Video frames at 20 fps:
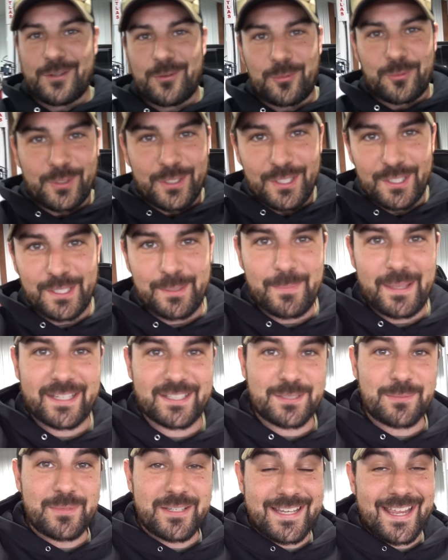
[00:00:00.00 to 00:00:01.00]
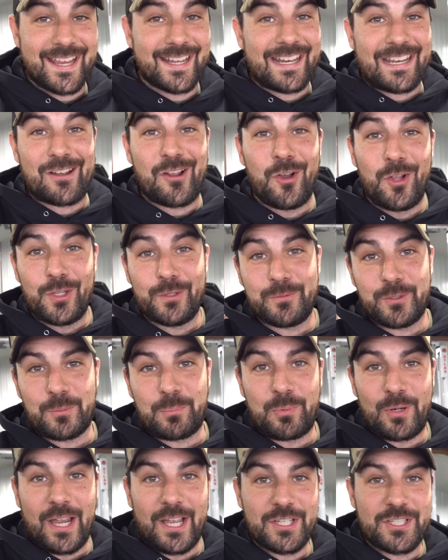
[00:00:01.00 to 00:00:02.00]
to really make some dent in all of your
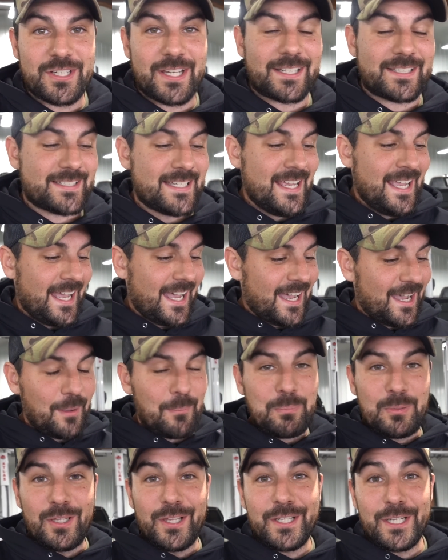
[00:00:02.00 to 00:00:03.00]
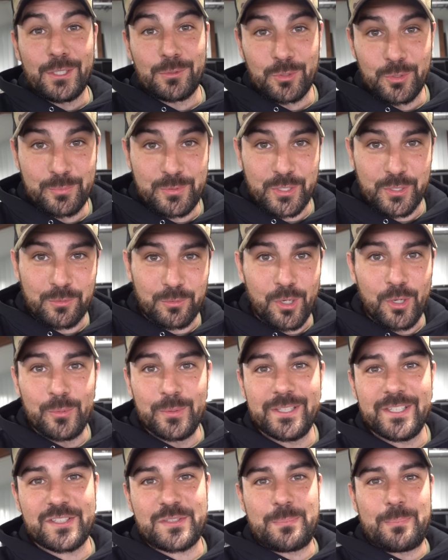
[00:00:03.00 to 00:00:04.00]
projects. Uh, plenty of room to
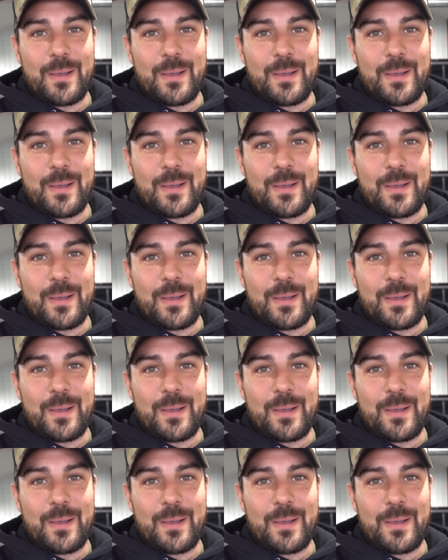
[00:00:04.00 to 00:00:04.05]
grow in this